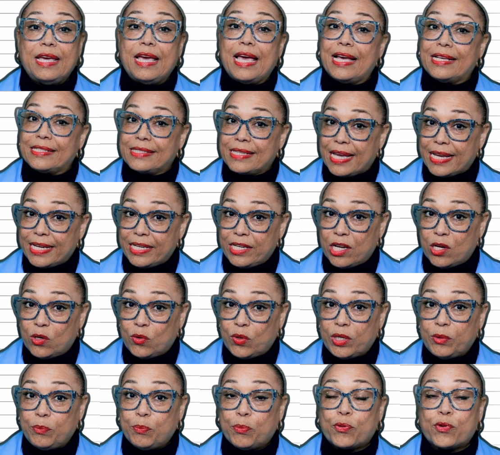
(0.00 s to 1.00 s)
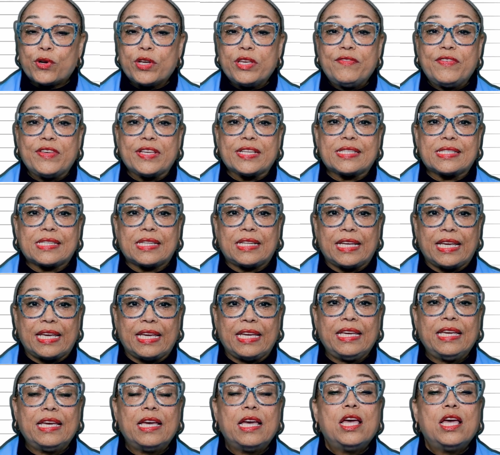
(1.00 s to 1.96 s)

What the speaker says: as I noted previously,